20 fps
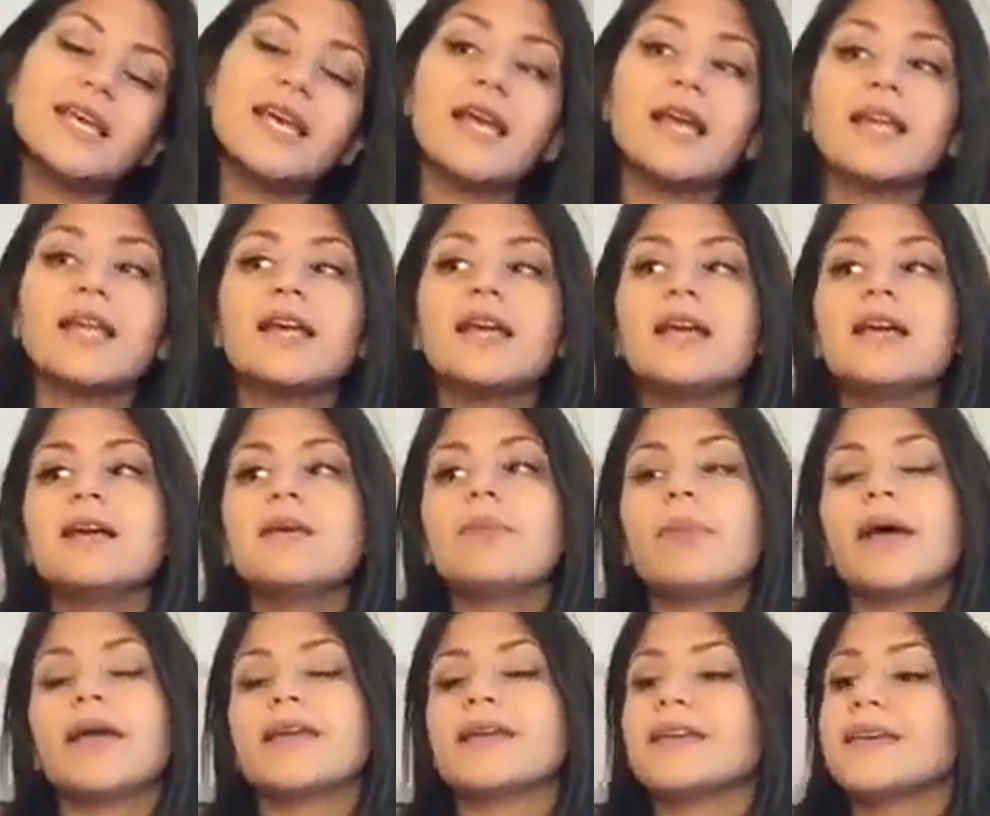and
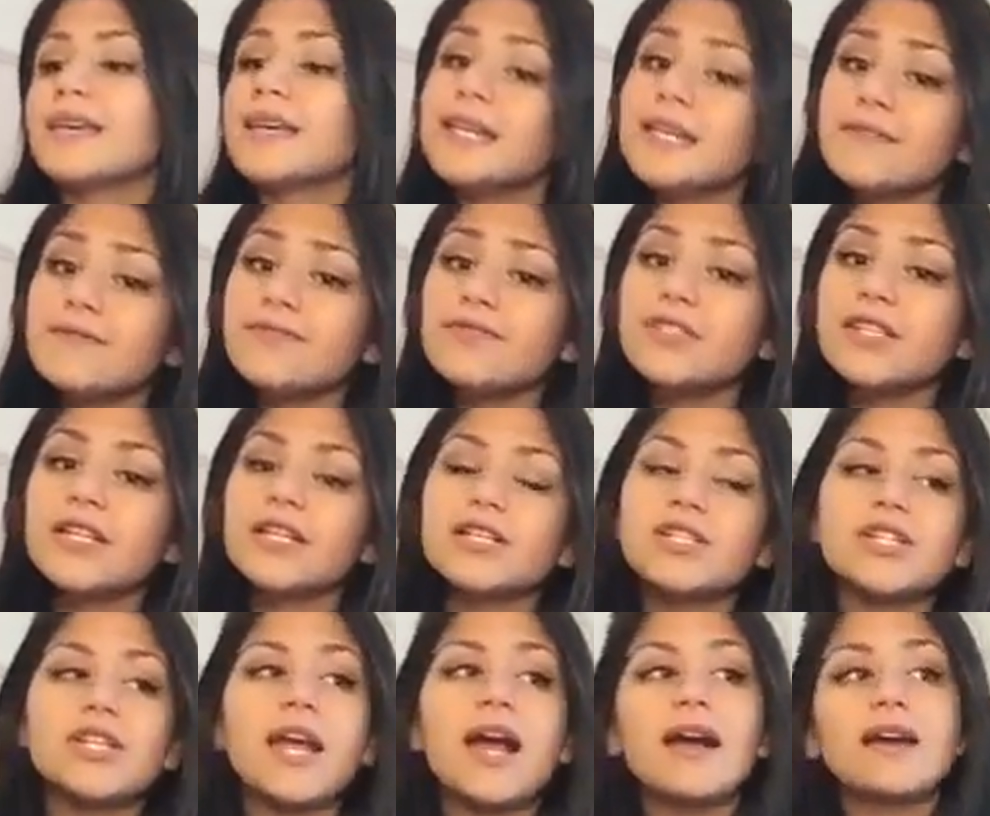buying gifts,
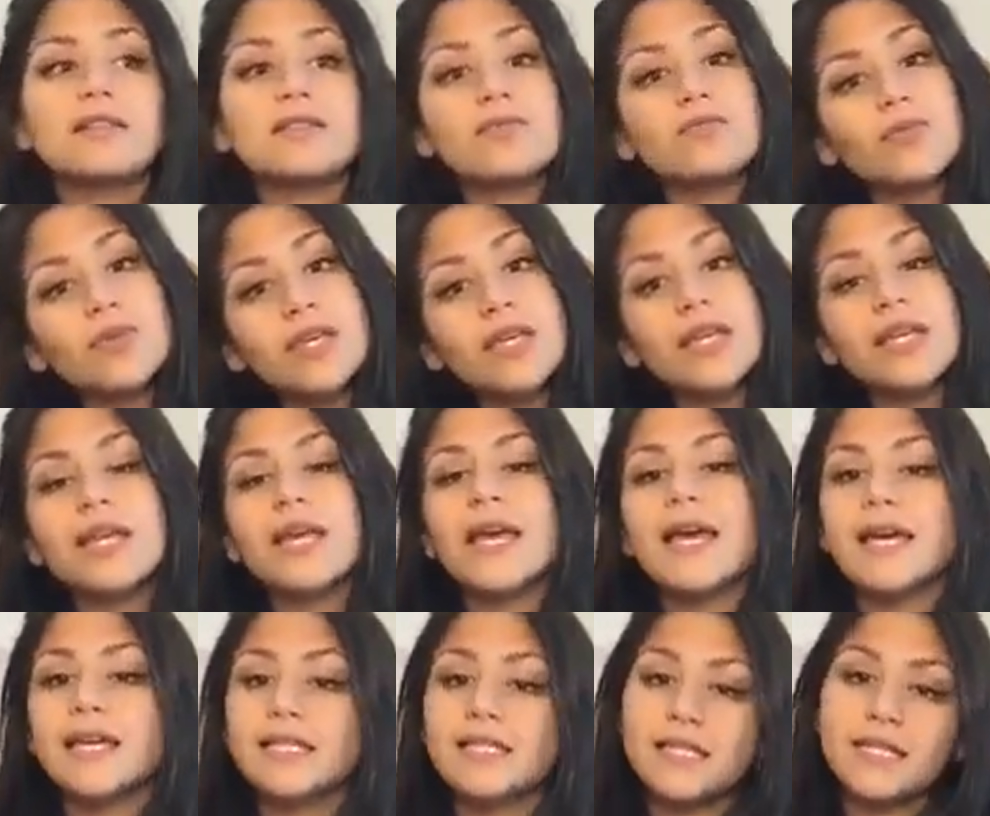she asked me,
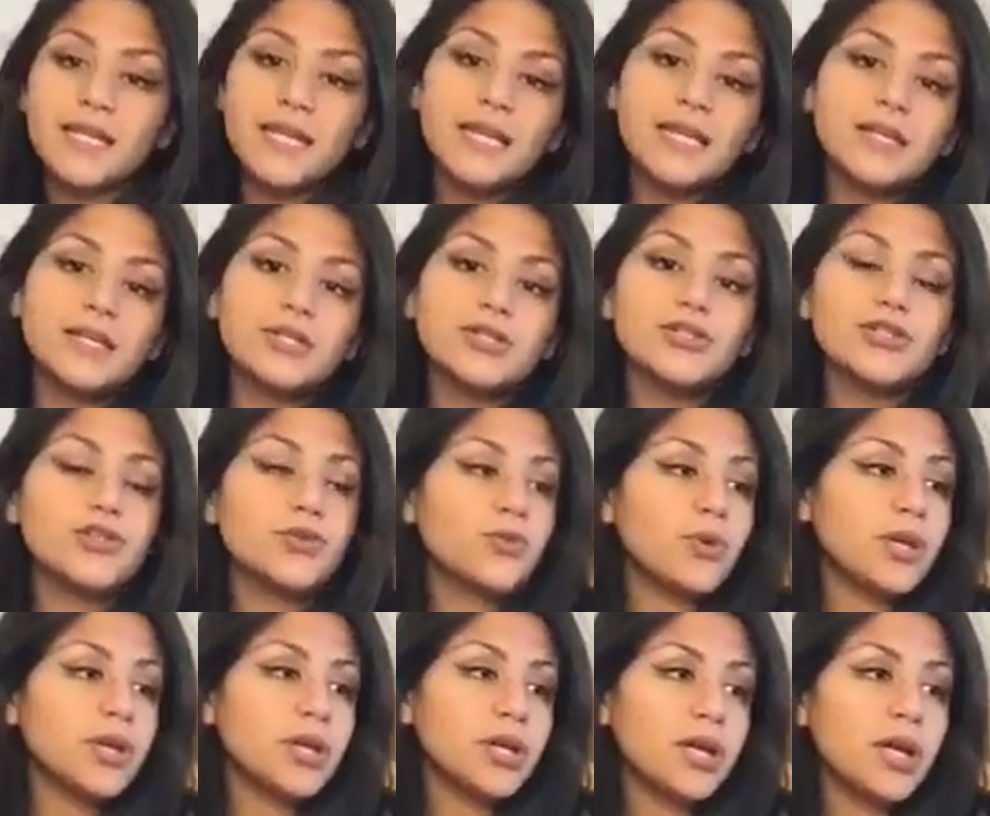"Hey Zenayda, do you
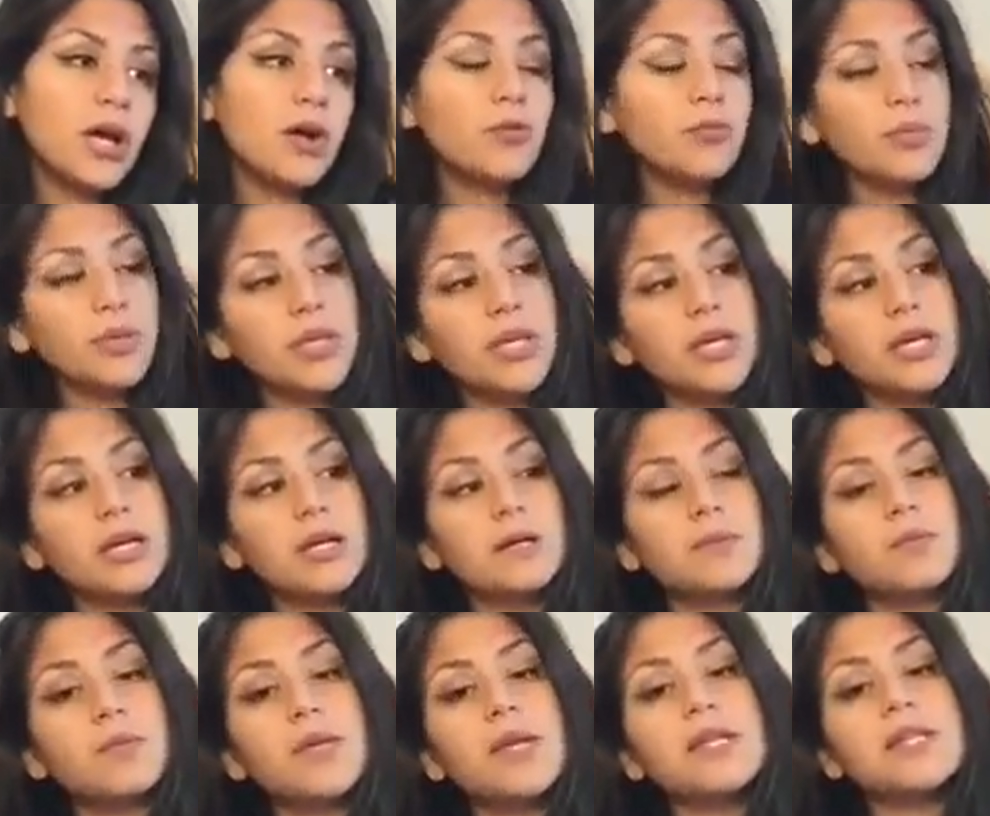want to help me
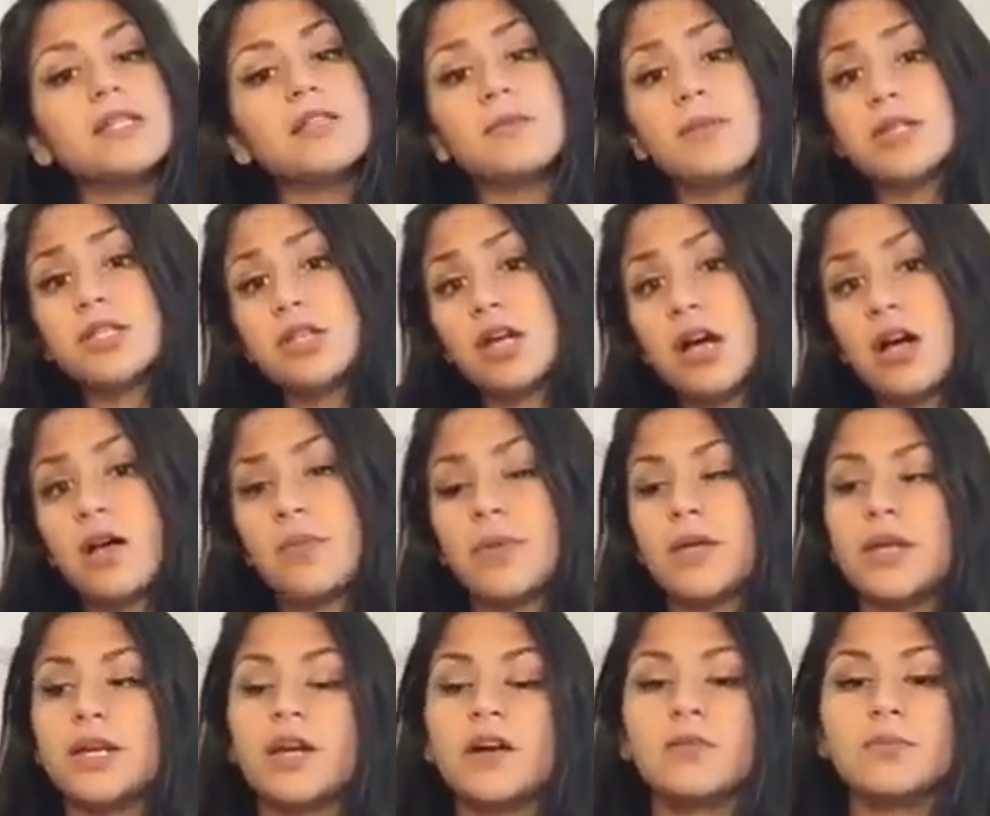come to my job
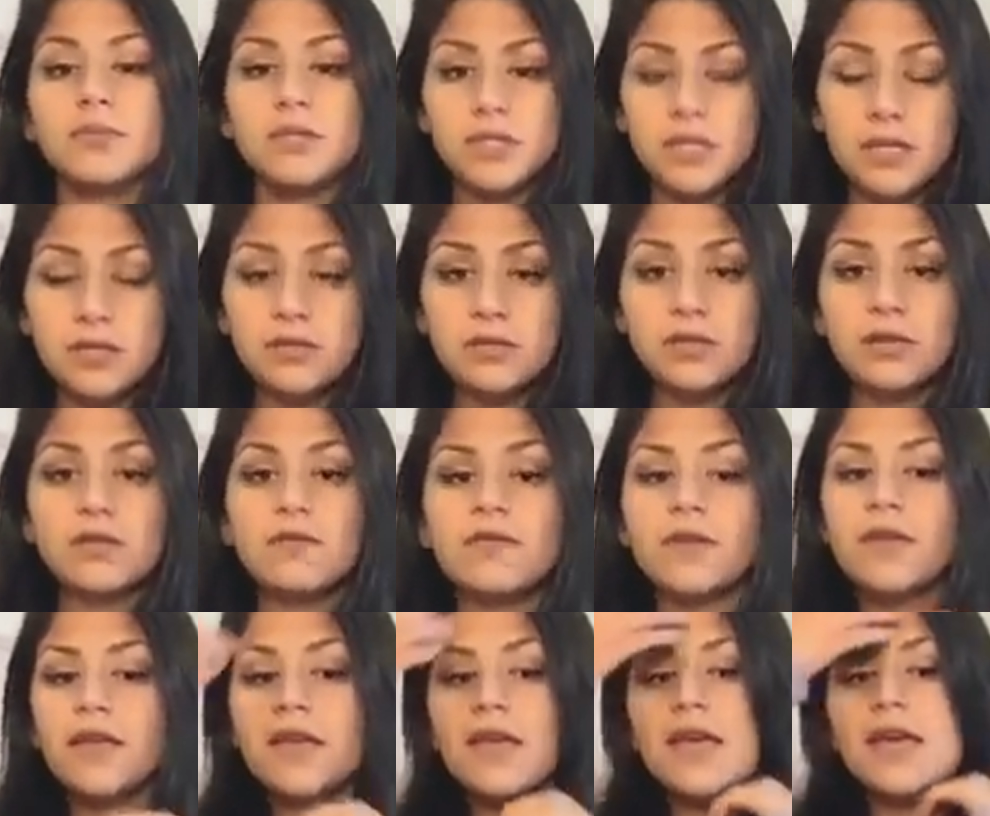and help me sell stuff
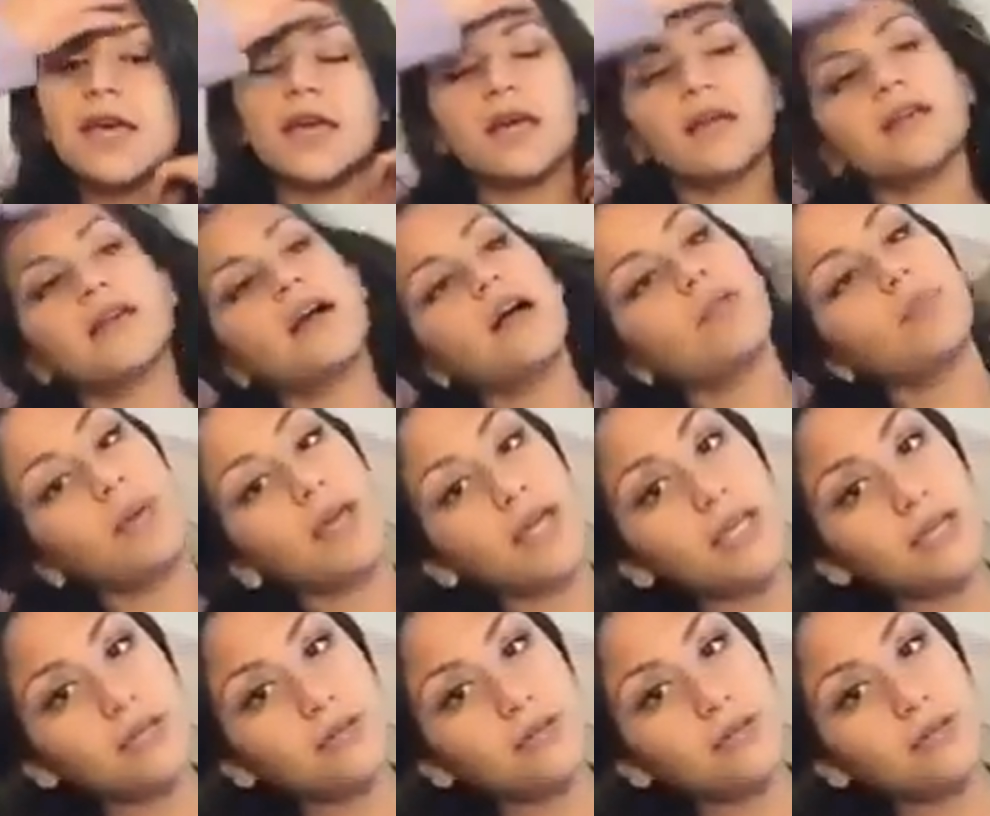and I'll pay